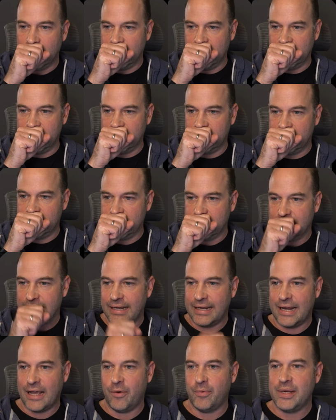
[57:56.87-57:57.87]

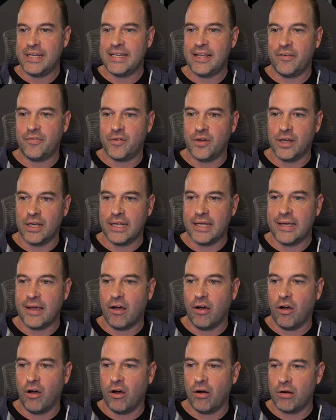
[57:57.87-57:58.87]
And now we definitely
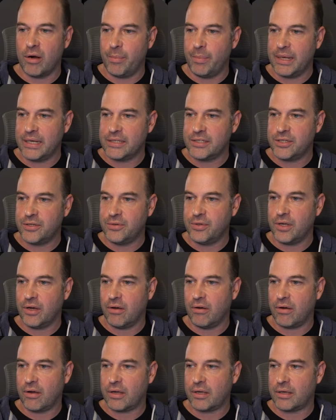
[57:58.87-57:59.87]
are a bit too
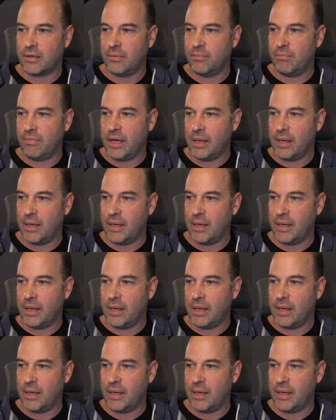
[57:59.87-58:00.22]
dark and